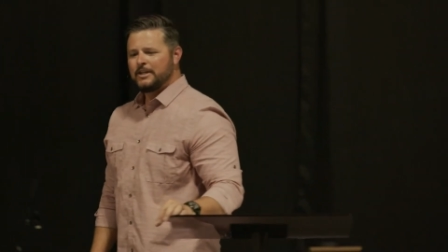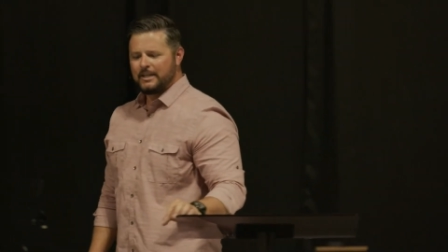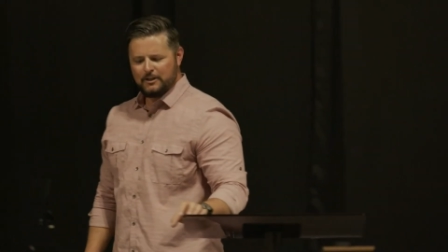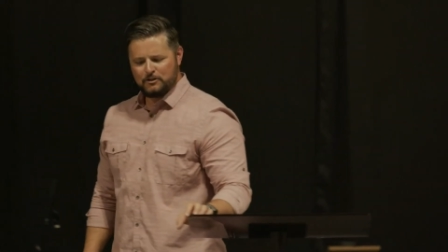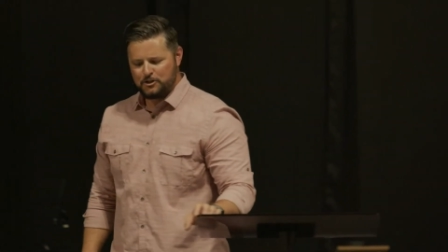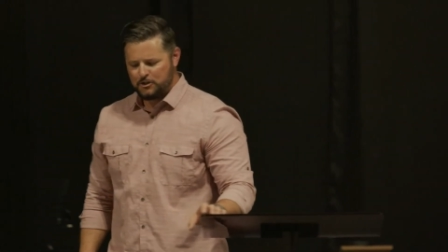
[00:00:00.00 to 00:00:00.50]

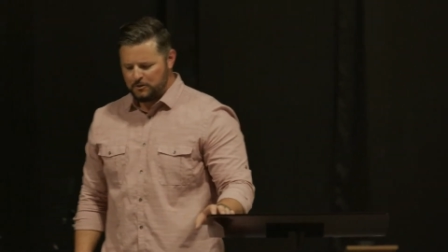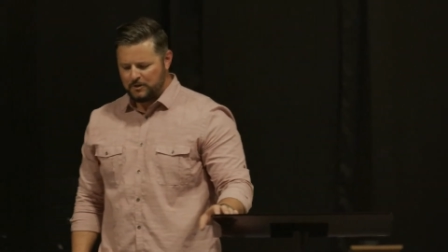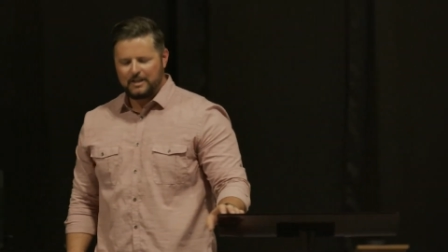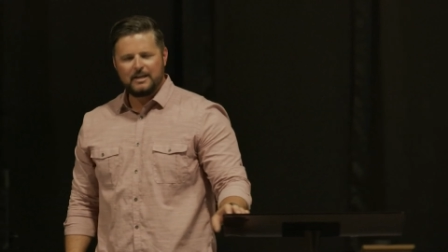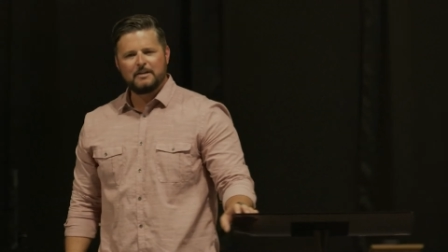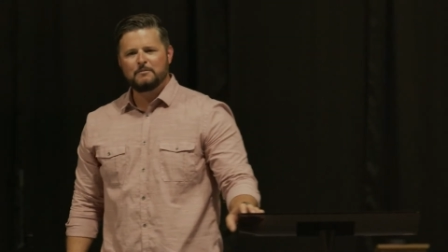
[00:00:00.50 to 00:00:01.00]
Looking at
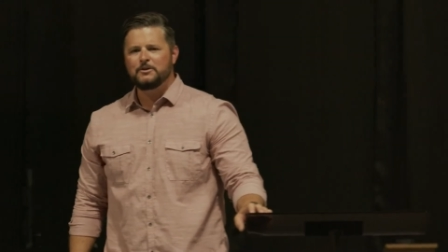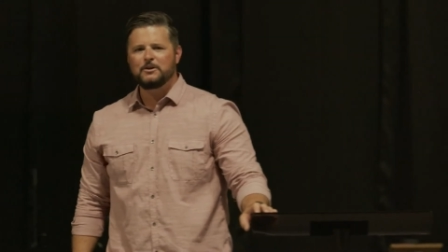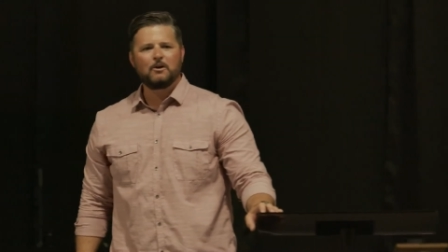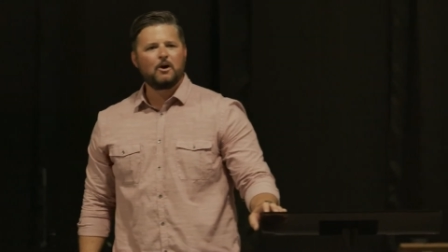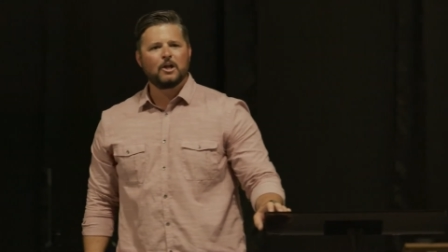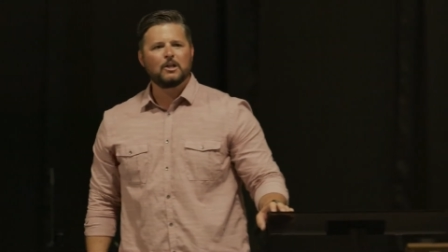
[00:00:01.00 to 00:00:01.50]
you eh, eh, when
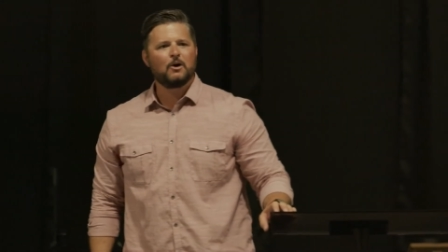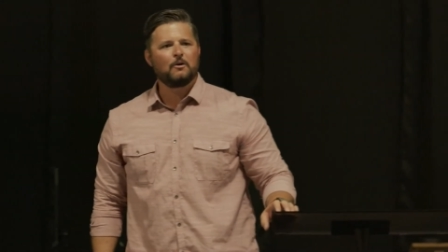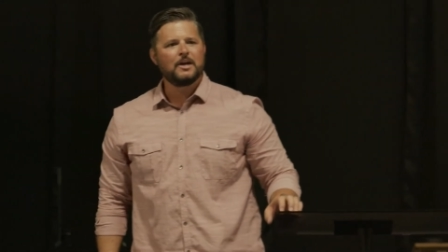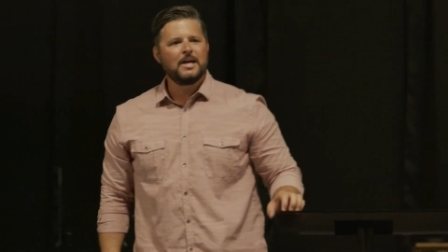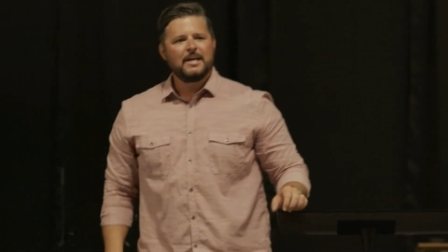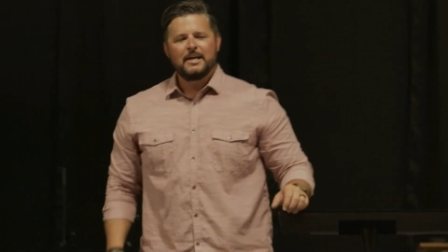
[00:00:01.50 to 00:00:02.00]
you're all
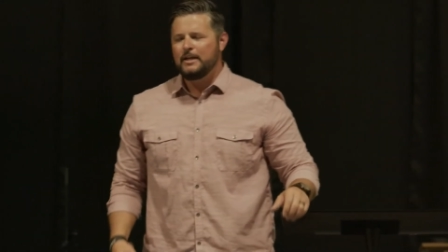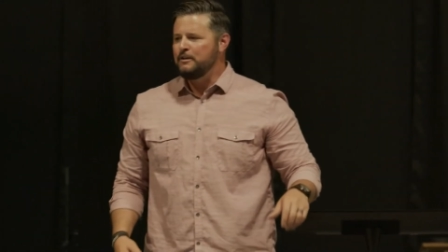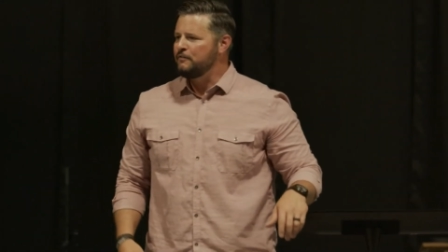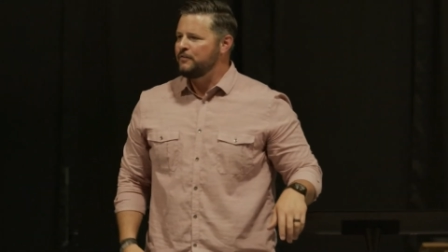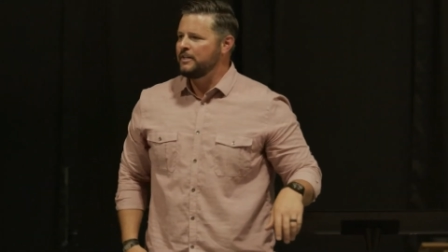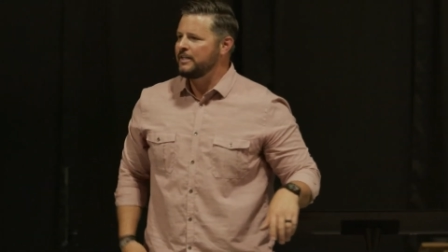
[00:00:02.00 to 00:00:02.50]
alone
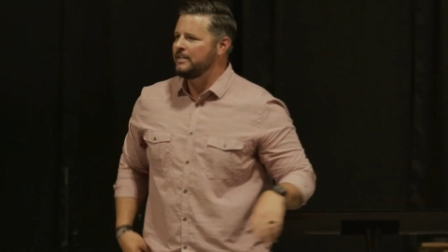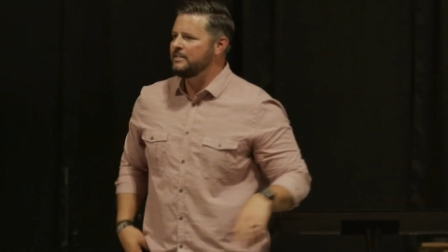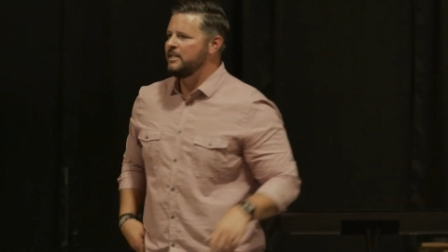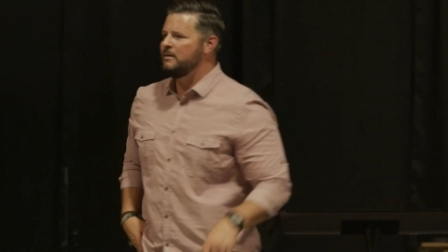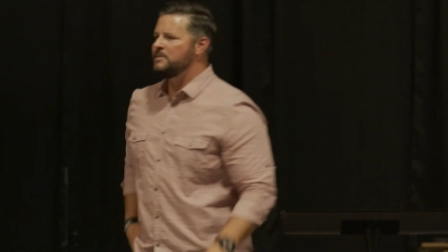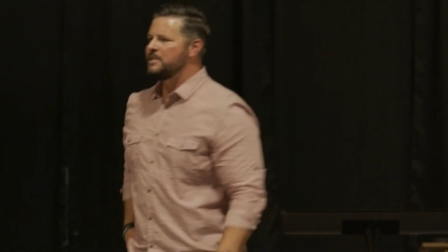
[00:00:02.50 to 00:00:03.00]
and you're feeling
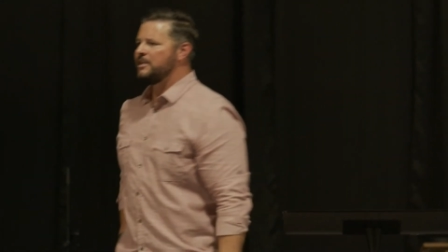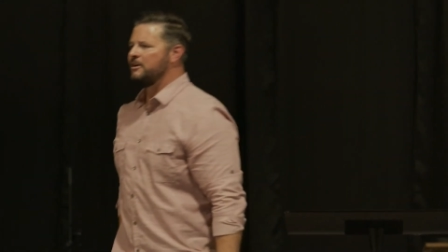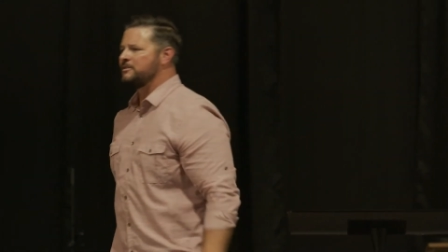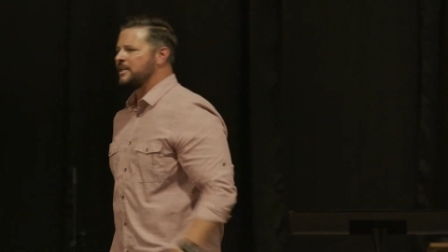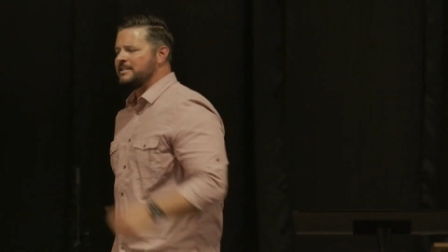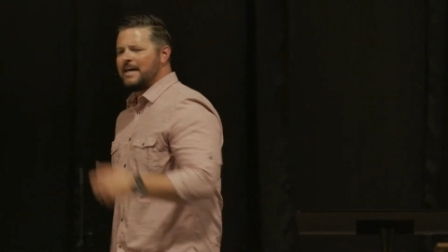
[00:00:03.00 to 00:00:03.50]
condemned and
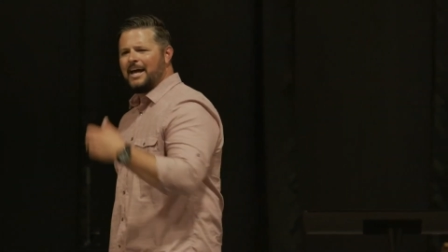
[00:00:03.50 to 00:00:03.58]
guilty.